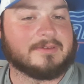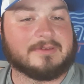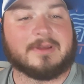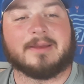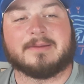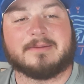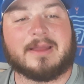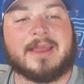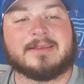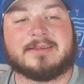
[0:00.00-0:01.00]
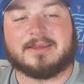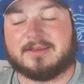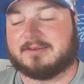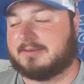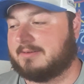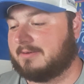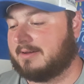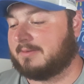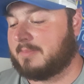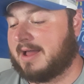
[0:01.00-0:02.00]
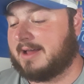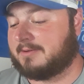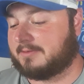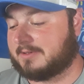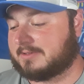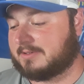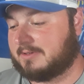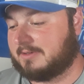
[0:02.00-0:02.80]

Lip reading: yeah, antique. Well, mine was,